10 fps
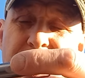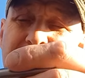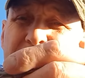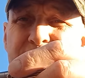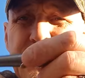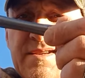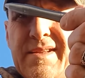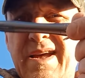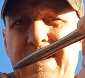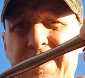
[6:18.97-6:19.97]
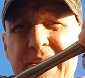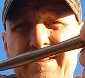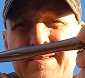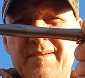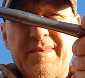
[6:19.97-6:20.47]
I think this is 19
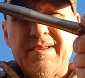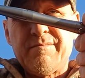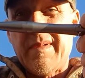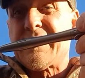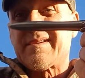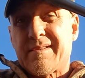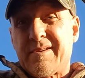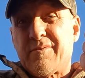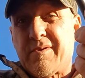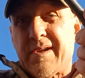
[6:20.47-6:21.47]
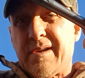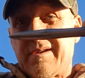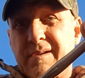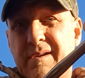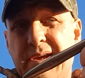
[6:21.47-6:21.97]
something, basically 20 on